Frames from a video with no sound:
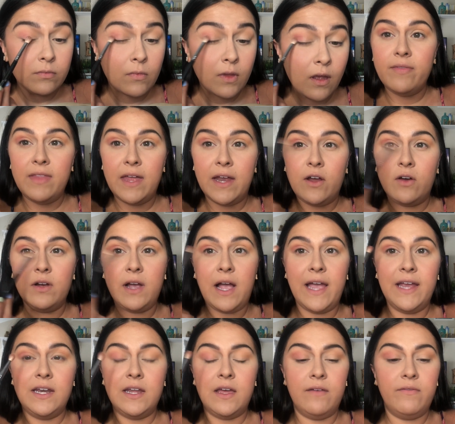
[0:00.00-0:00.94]
And then I'll
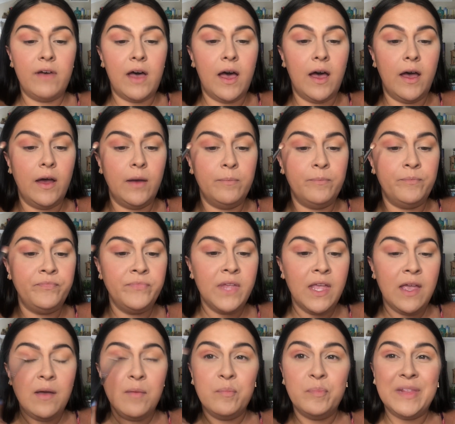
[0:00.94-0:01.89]
kind of
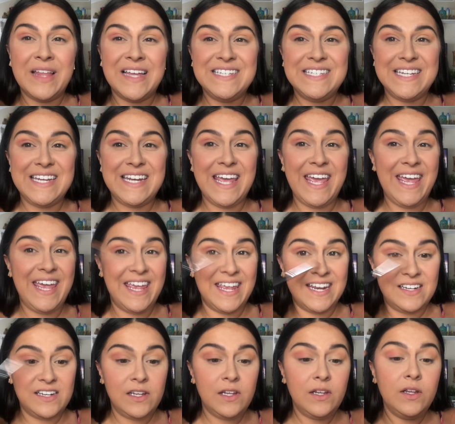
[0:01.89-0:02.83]
blend it
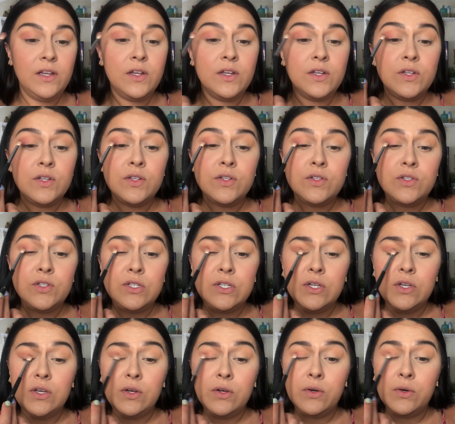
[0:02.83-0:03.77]
in
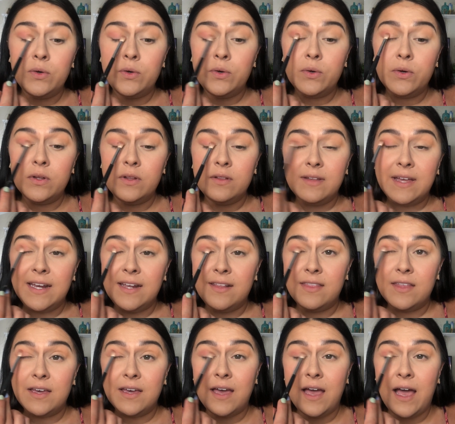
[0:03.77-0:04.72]
to like
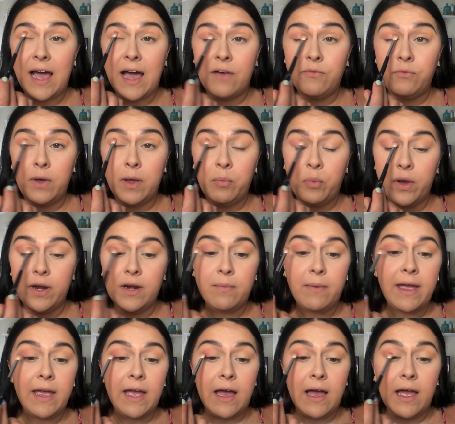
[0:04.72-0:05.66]
the halfway point of
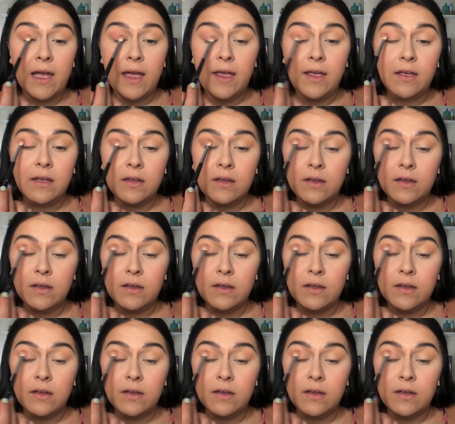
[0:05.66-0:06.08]
my eye.